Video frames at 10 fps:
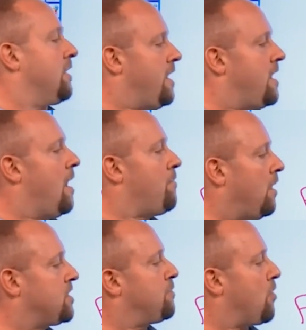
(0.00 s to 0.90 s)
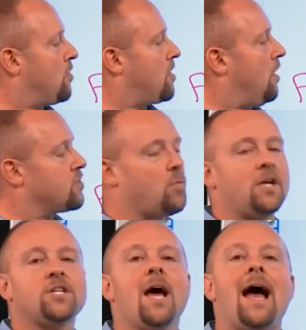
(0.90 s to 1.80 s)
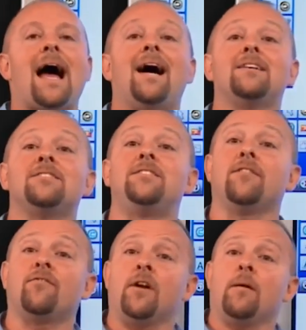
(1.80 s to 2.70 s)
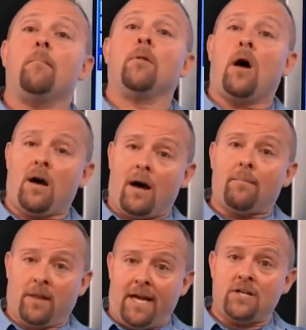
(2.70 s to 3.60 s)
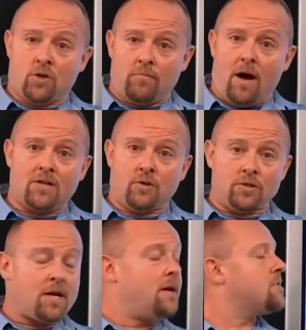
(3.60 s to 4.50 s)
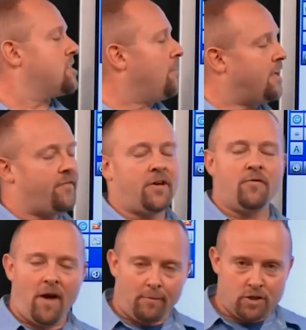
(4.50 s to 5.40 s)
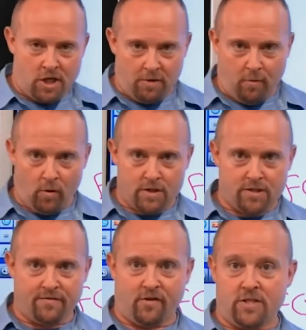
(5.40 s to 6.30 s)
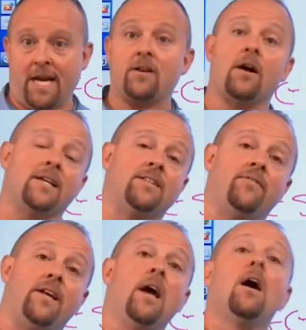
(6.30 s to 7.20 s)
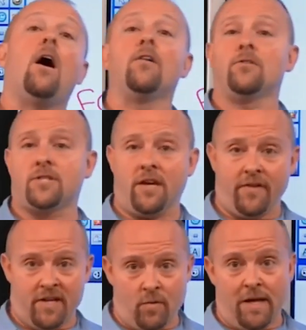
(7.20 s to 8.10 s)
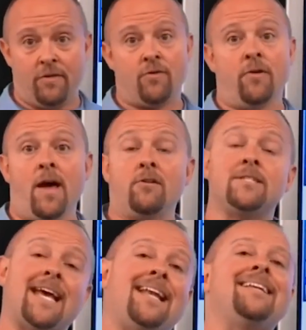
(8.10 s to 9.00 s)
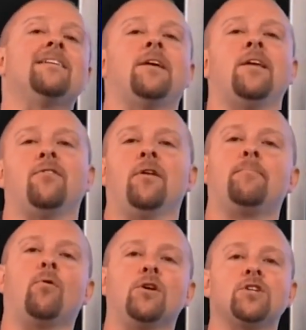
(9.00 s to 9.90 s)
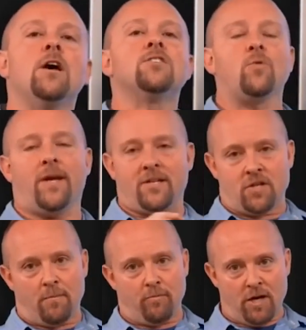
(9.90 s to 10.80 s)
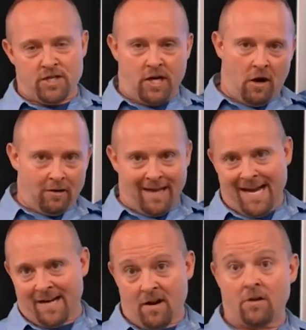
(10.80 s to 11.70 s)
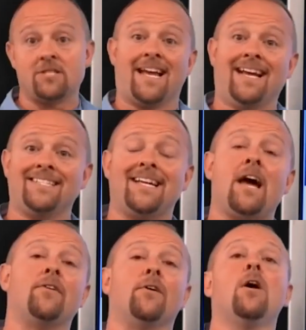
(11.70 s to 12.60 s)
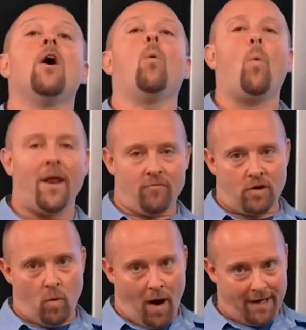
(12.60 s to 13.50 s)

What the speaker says: physically, a multi-protocol switch has different blades or modules, some giving you fiber channel ports for SAN connectivity, others giving you Ethernet or 10 gig Ethernet ports so we can start bridging our LAN and our SAN together when